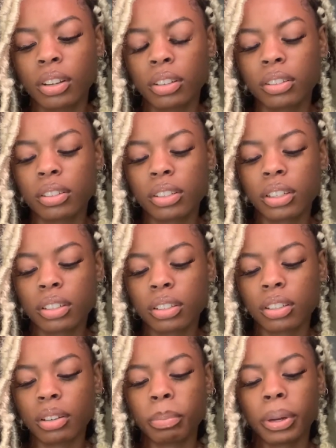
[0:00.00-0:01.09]
Six
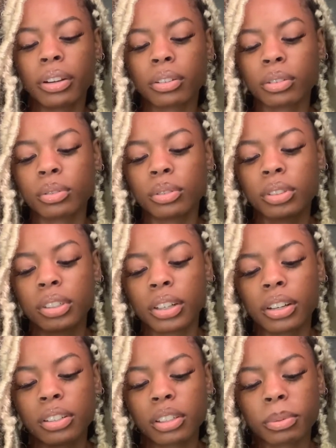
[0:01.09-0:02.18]
of Pentacles, and
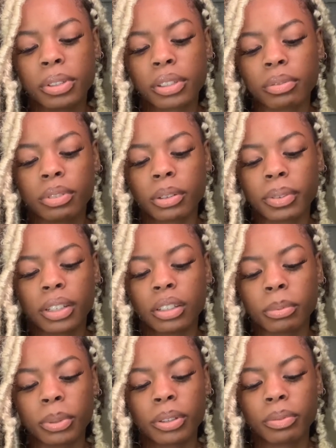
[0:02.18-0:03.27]
how does this person feel about
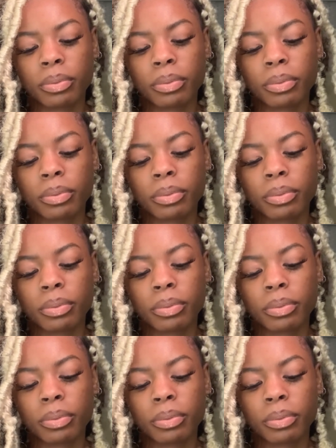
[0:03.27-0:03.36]
Libra?